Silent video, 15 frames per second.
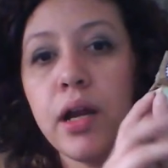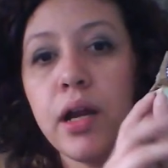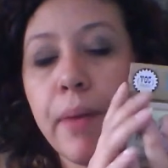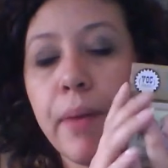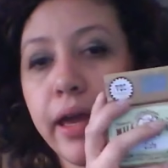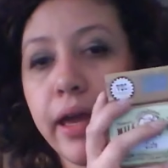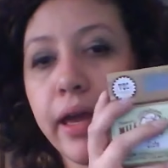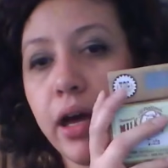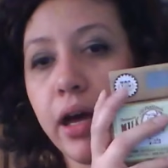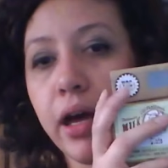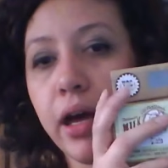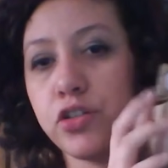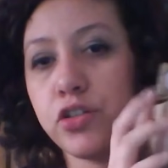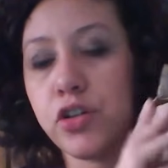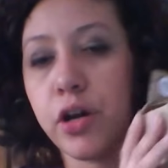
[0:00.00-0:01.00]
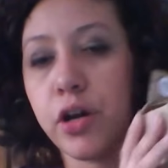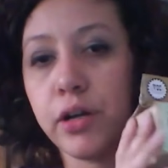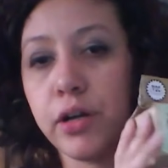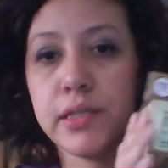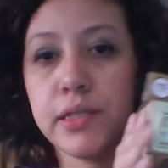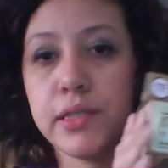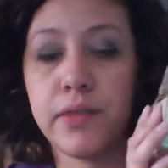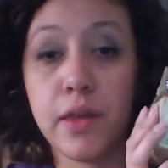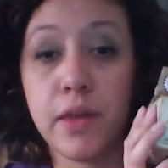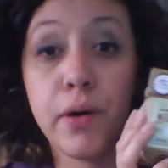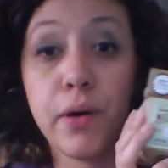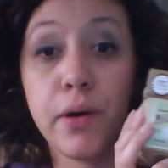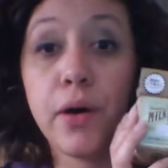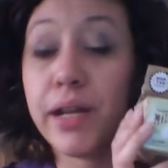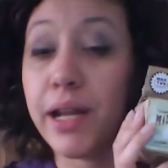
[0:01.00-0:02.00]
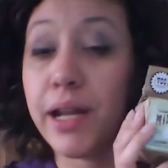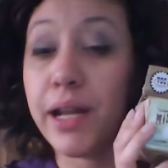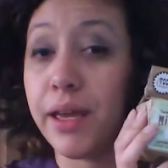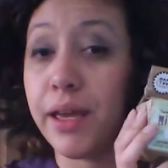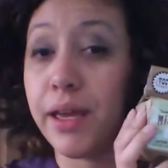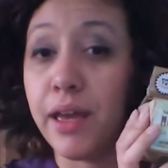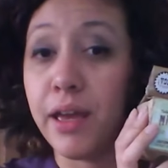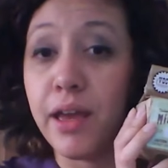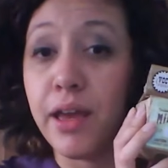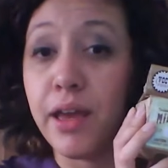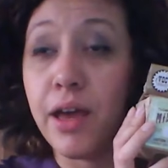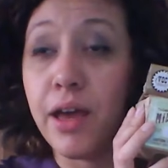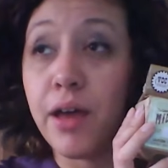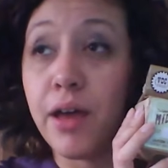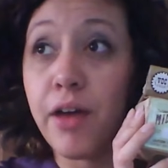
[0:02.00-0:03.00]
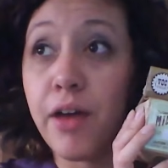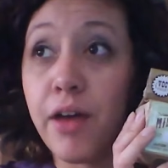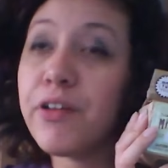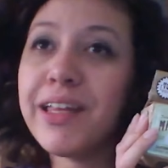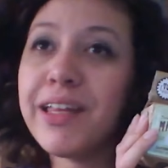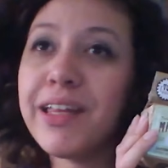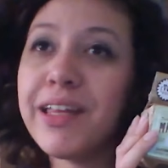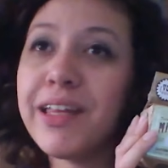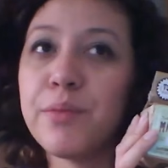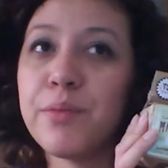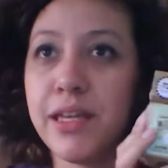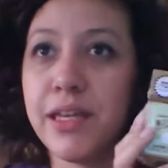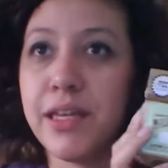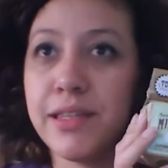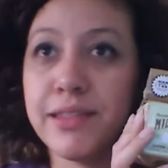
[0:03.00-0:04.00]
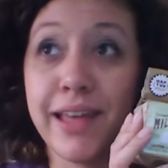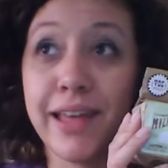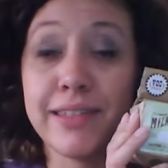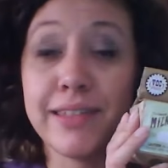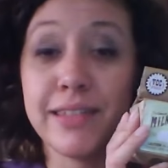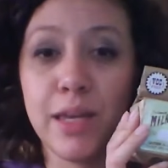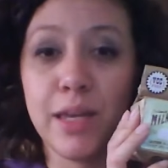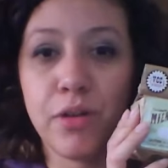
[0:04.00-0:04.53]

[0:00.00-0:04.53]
by Charles Thibeau, and I feel like I'm saying his last name